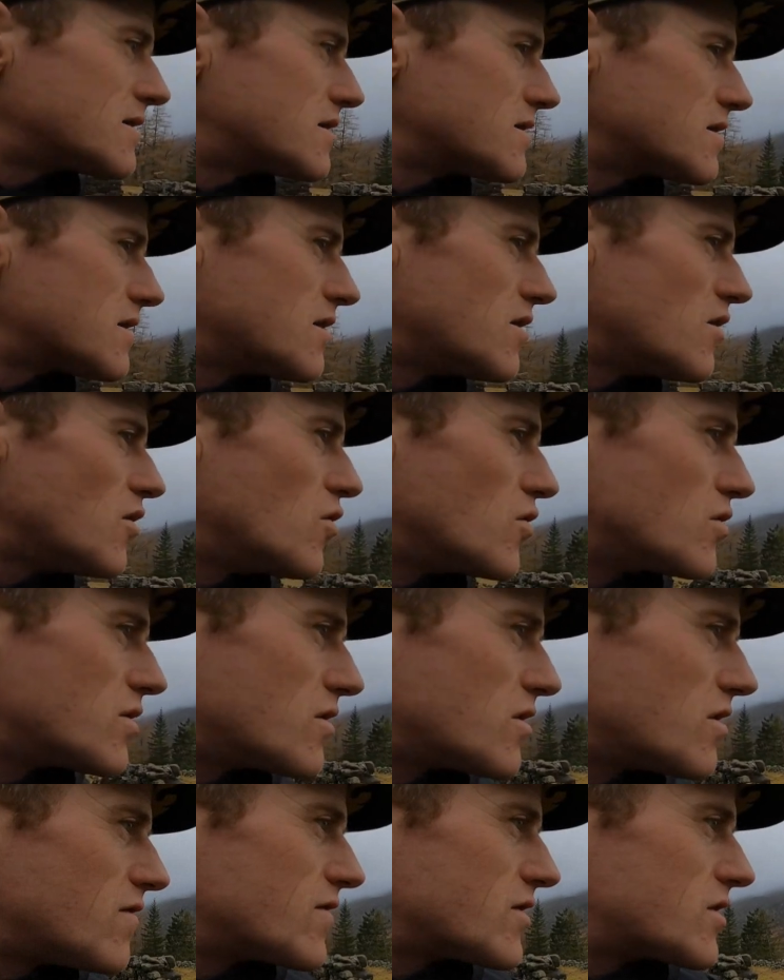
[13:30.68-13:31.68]
is
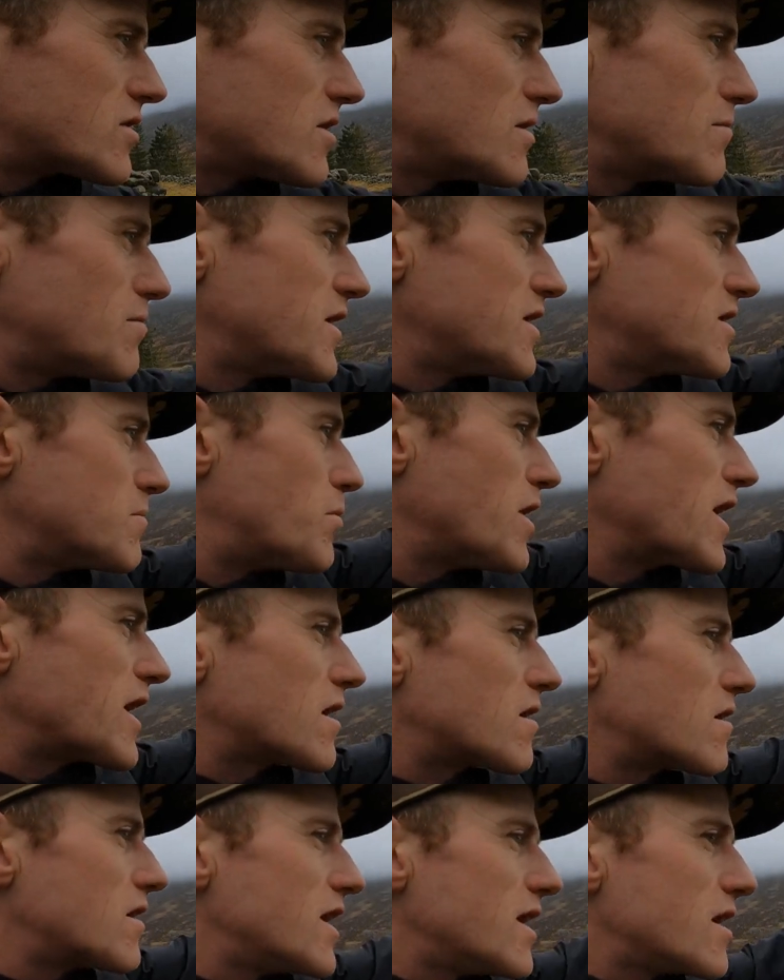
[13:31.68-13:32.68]
owned obviously by the
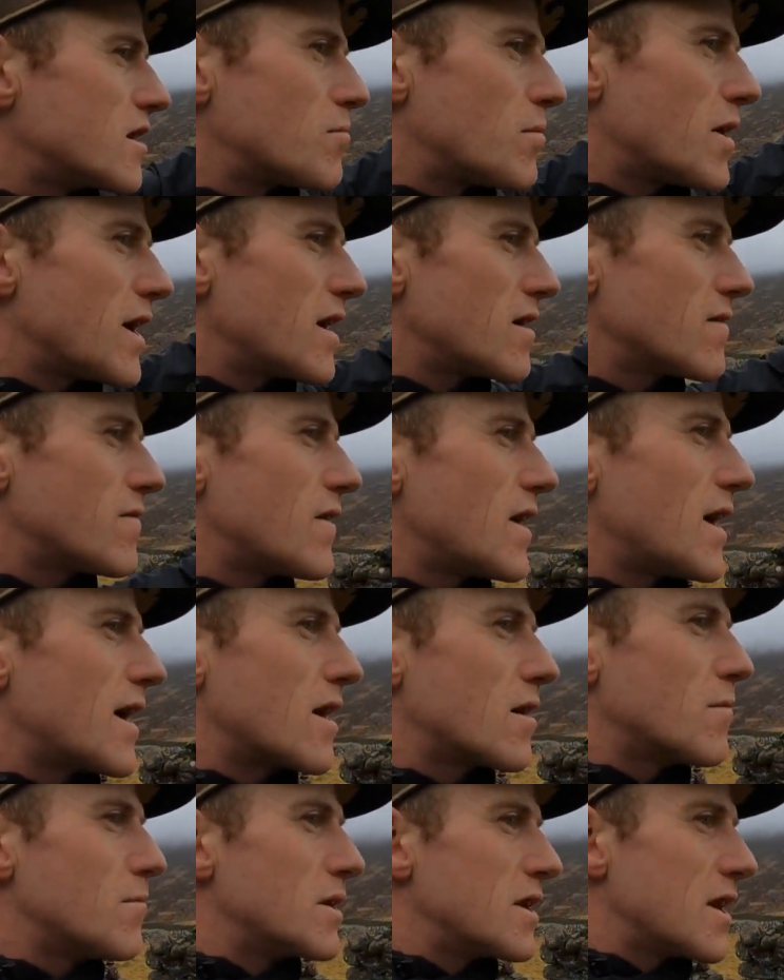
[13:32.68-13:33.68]
bigger nearby
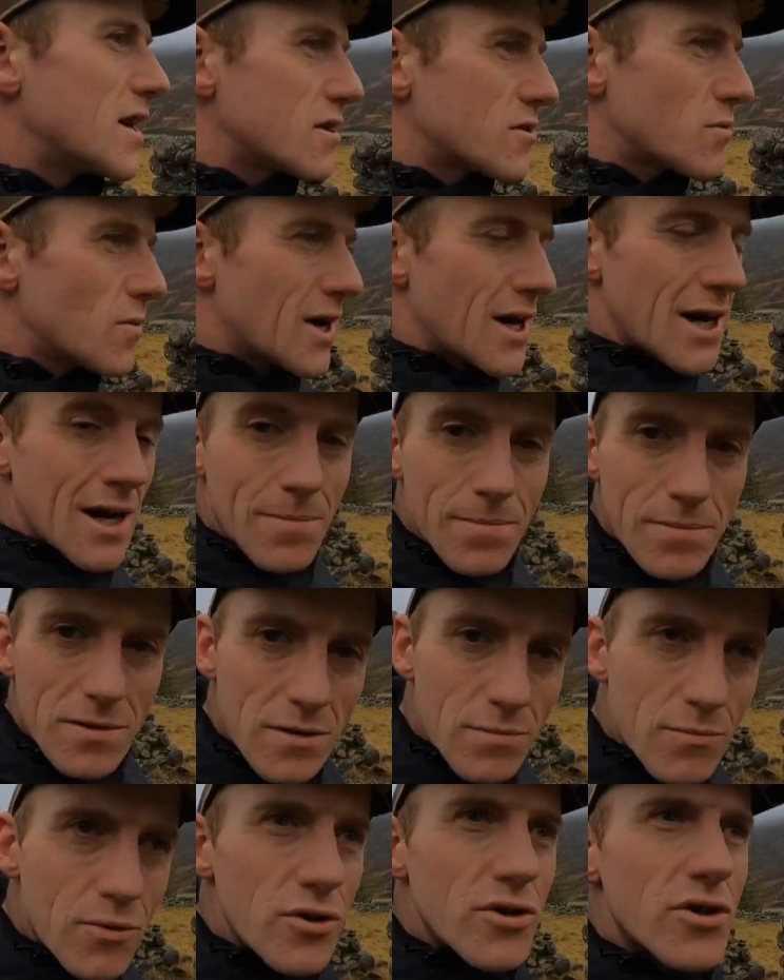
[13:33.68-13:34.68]
farm, and that's what
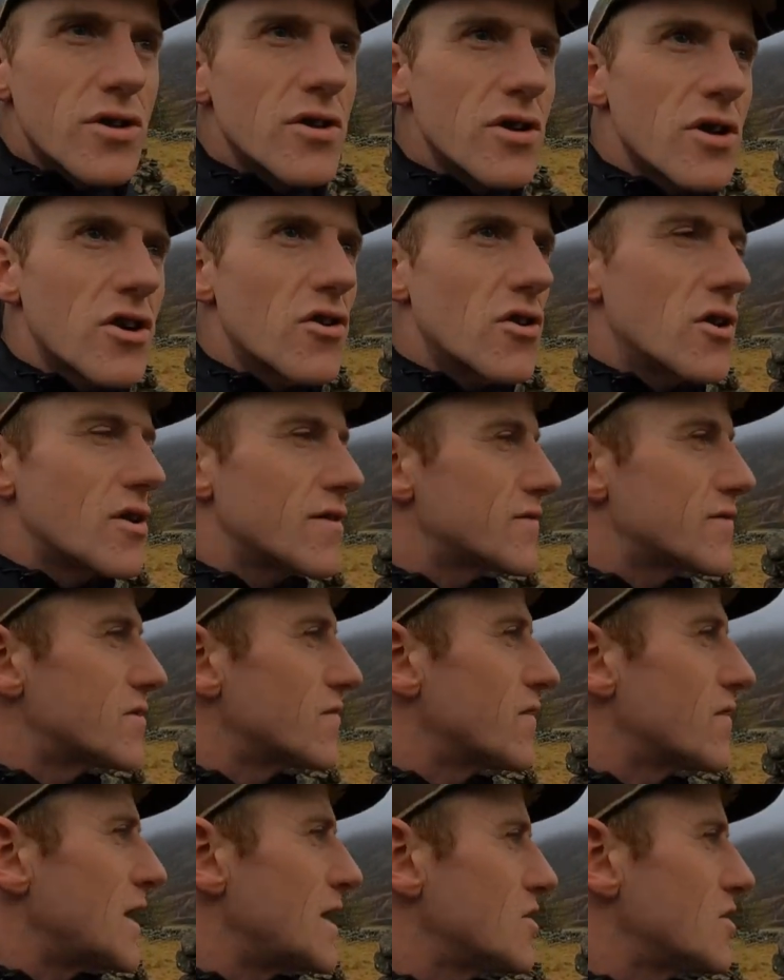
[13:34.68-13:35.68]
happened to most of the crofts
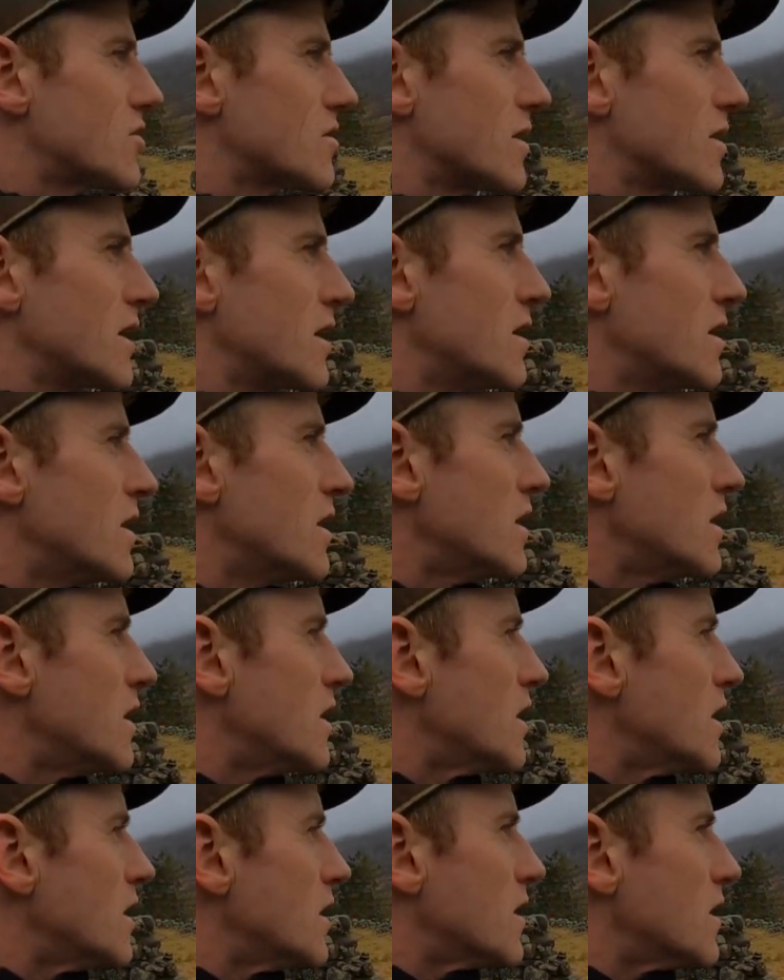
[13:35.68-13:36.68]
eventually.
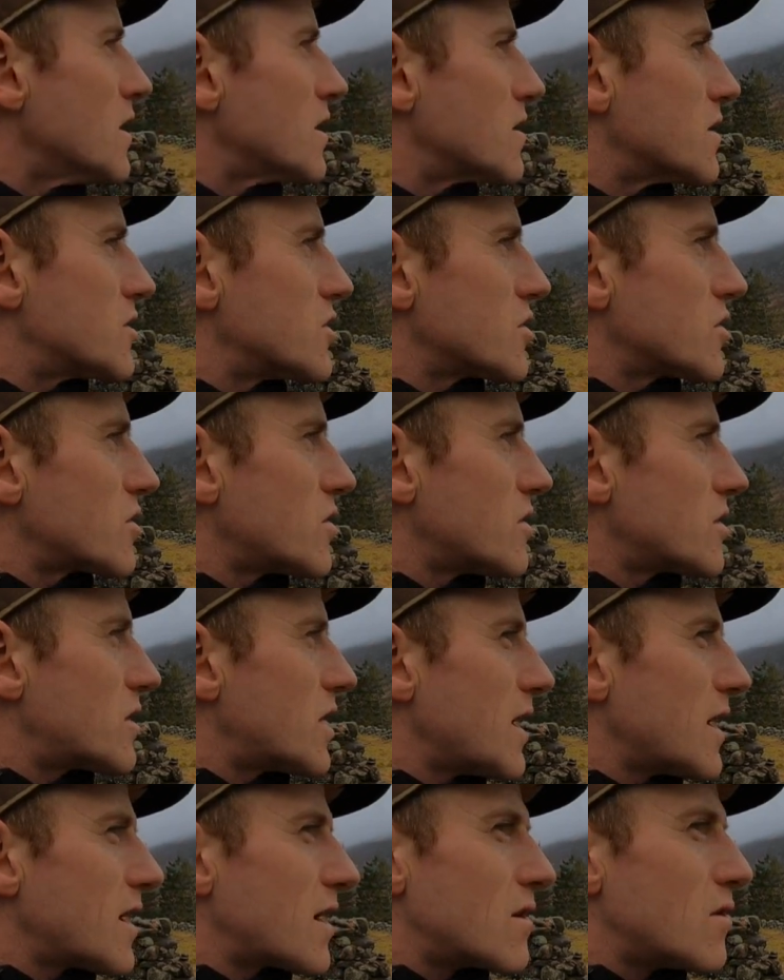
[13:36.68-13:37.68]
They just got
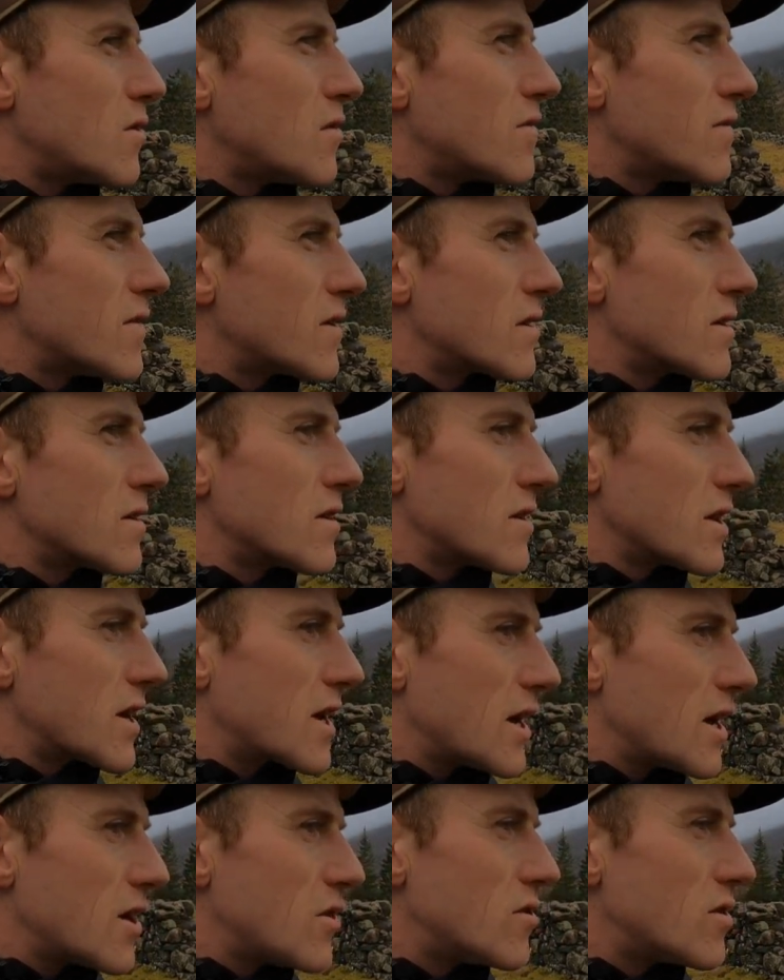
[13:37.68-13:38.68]
taken over, and the
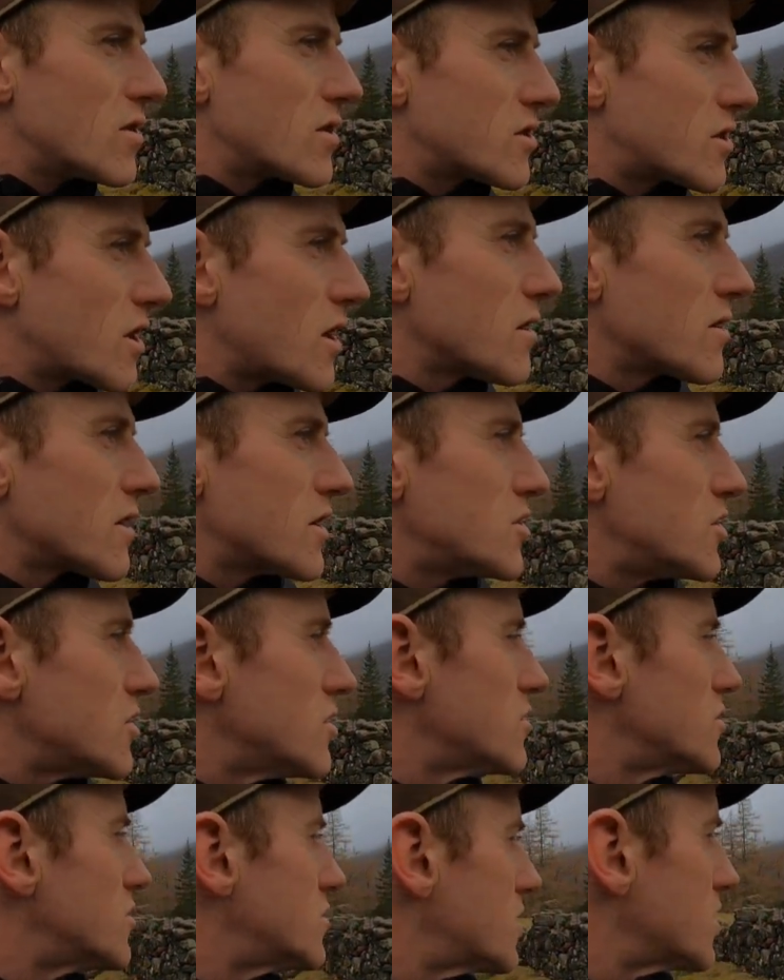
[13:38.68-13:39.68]
ground still gets
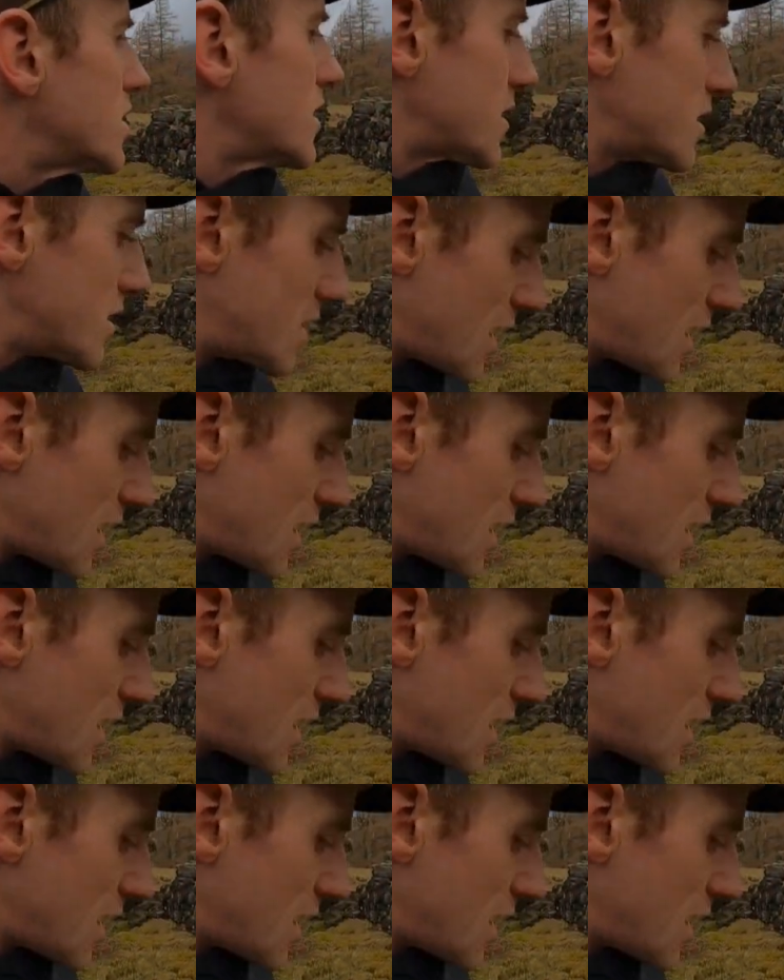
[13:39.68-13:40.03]
used to this